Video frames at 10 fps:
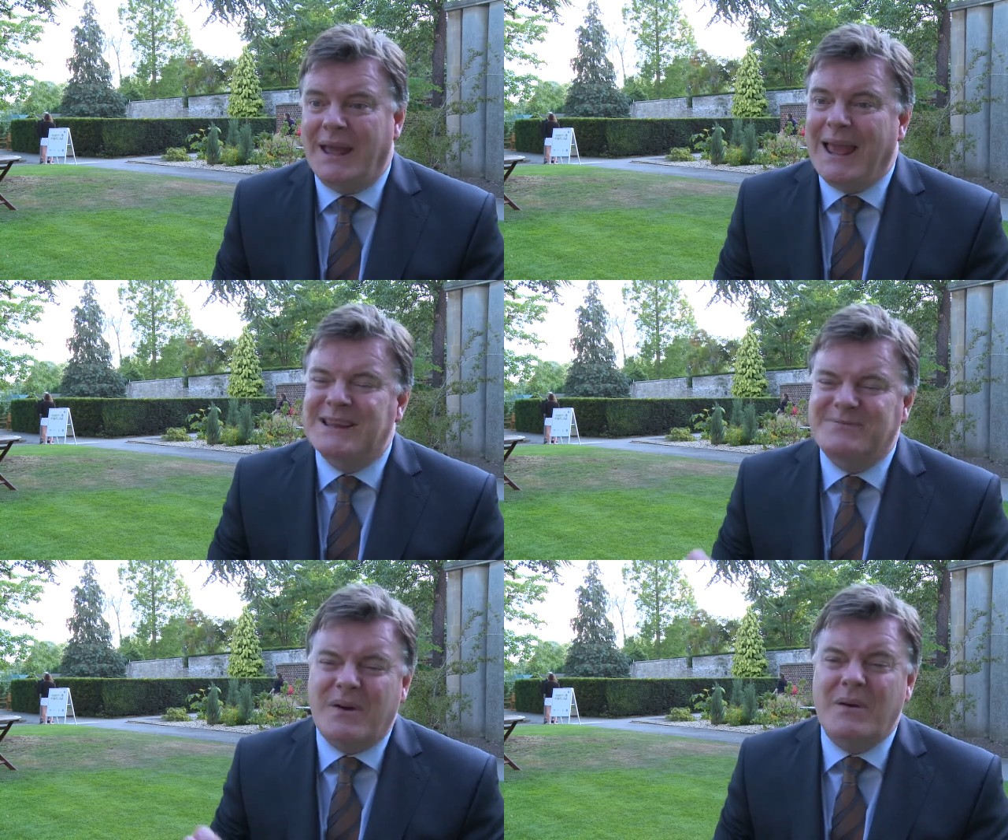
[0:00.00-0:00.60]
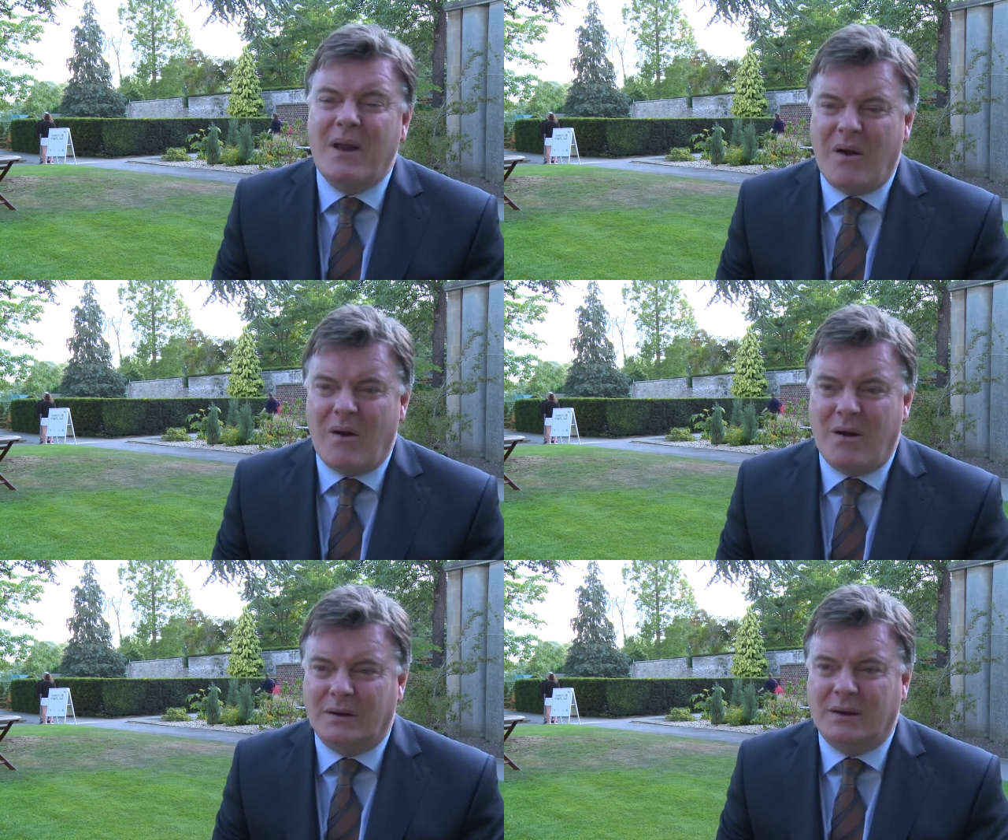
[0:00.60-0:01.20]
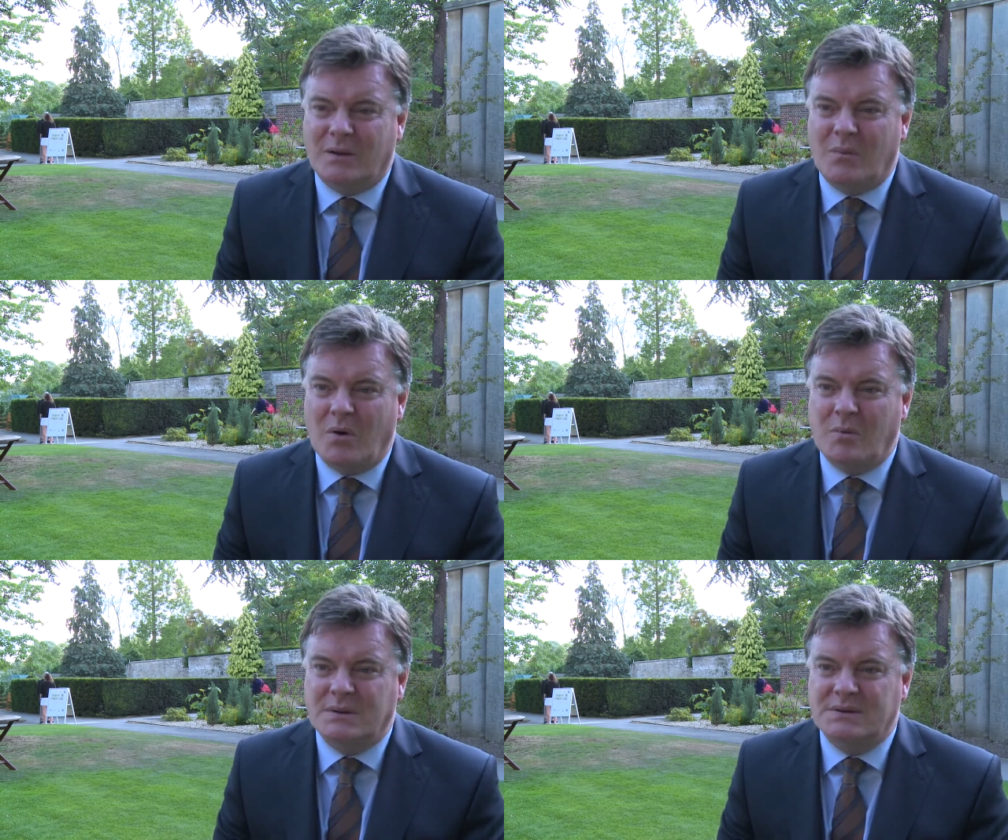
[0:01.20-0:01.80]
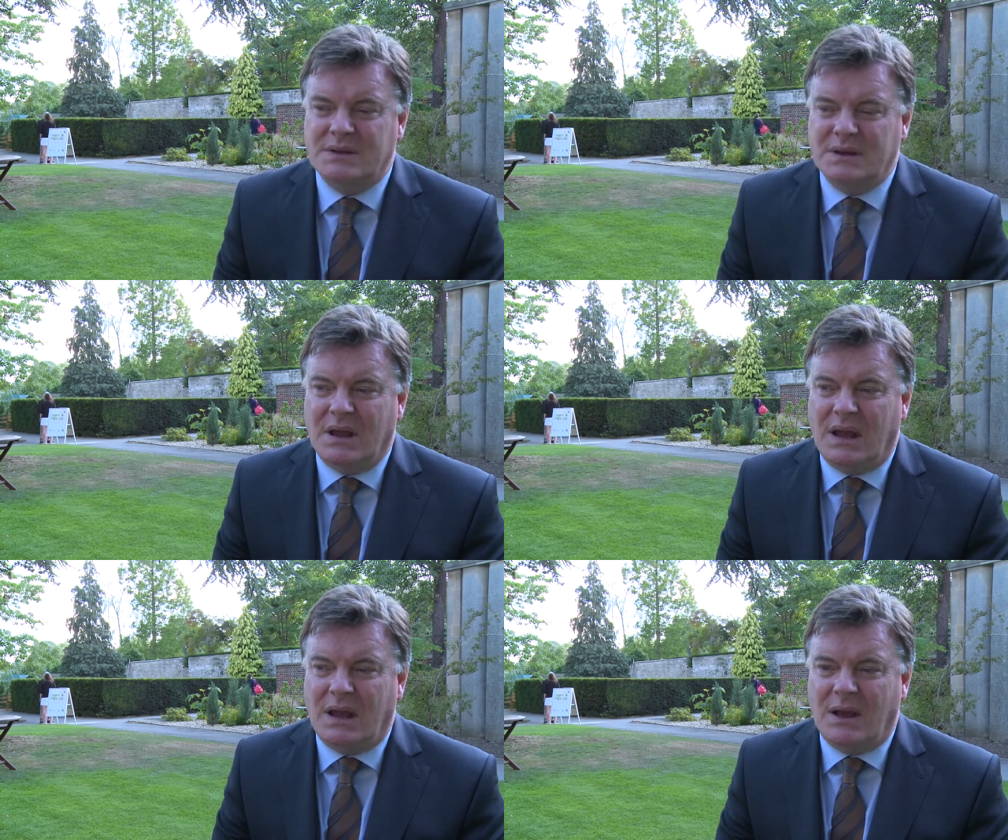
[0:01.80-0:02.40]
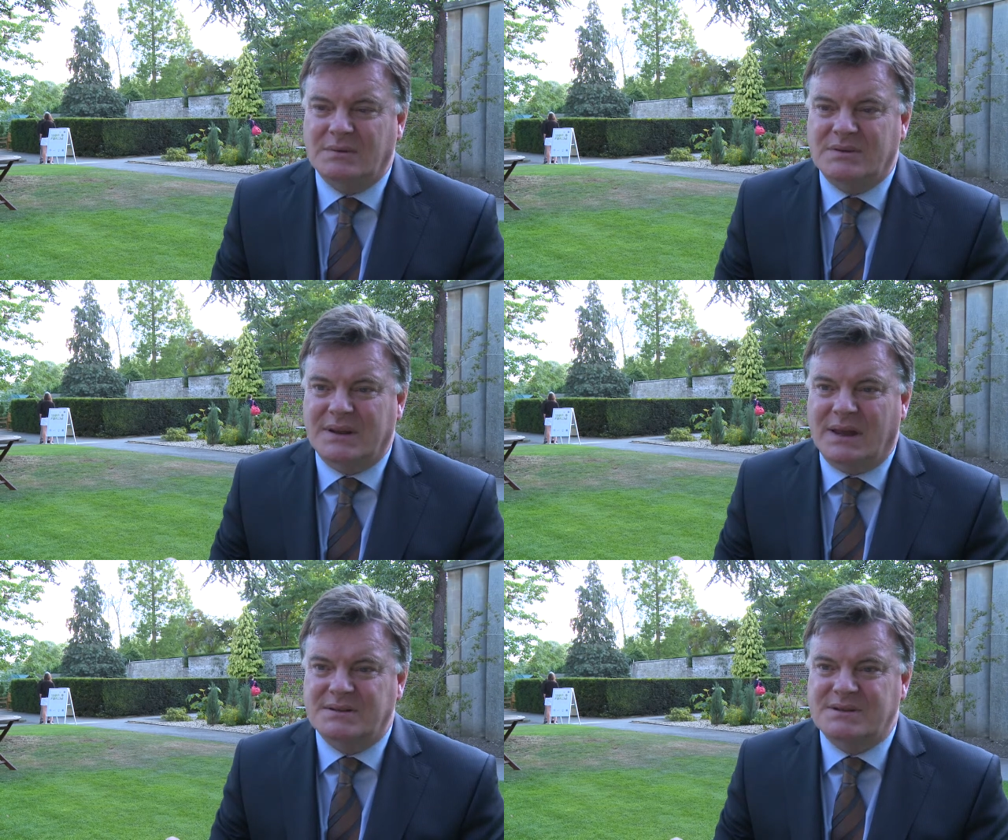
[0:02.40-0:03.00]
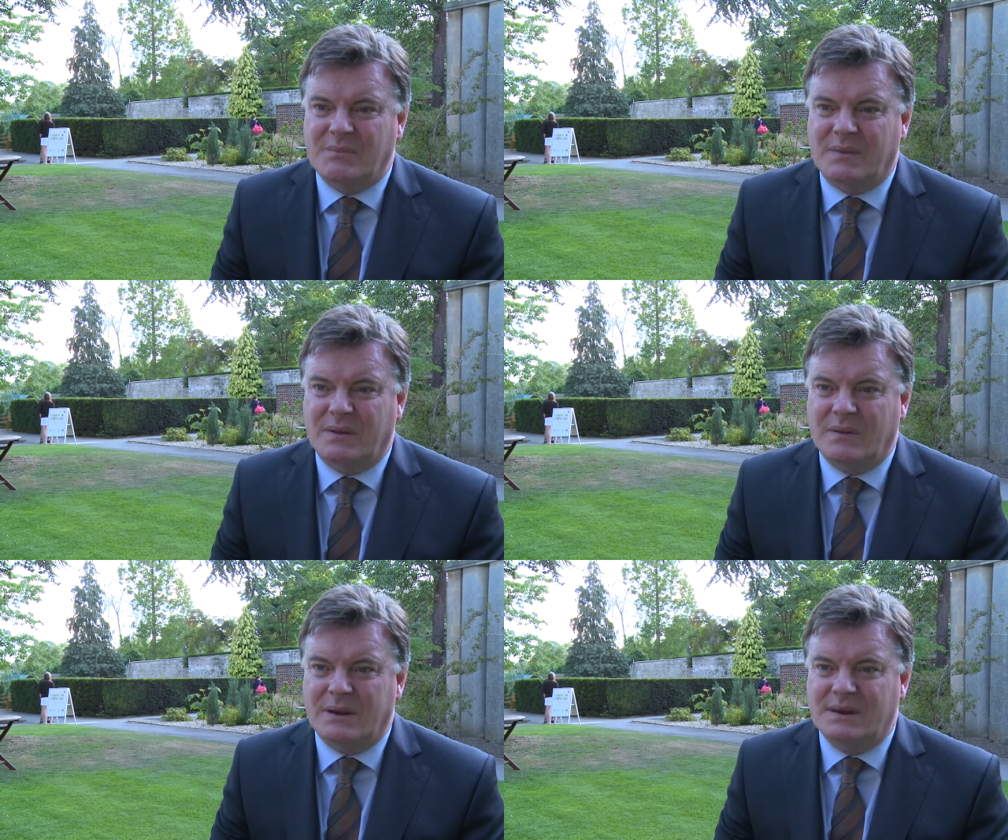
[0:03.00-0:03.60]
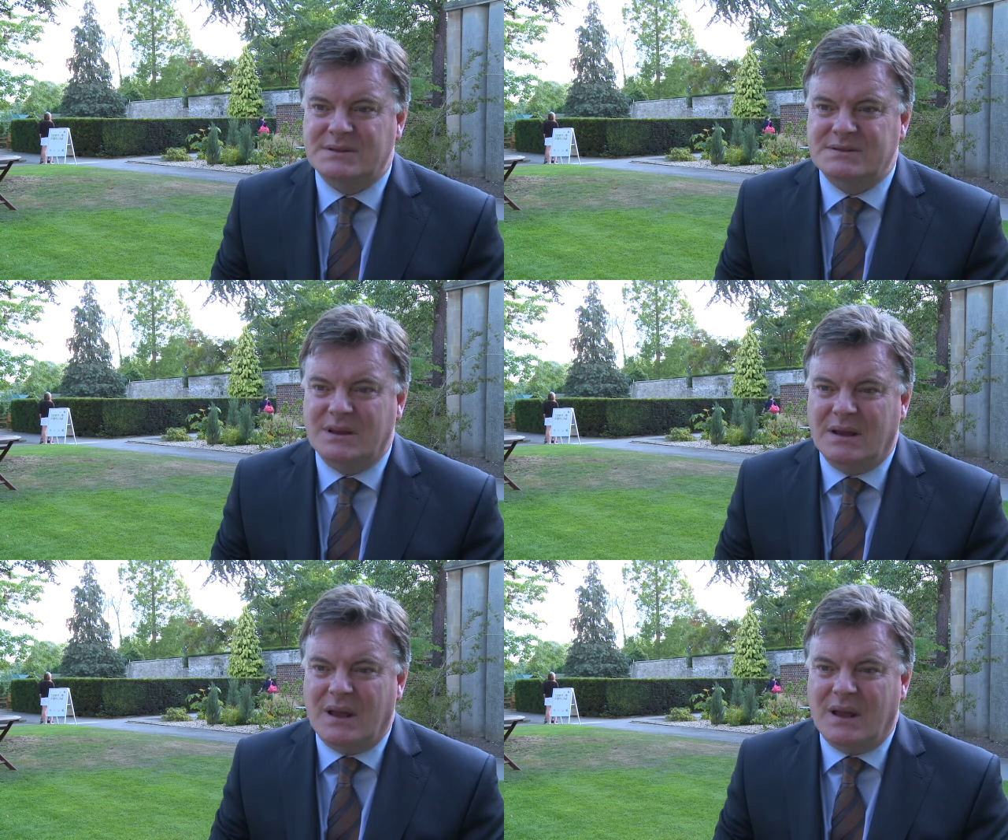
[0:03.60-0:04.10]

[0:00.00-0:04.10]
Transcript: It's very hard at the moment to get something that is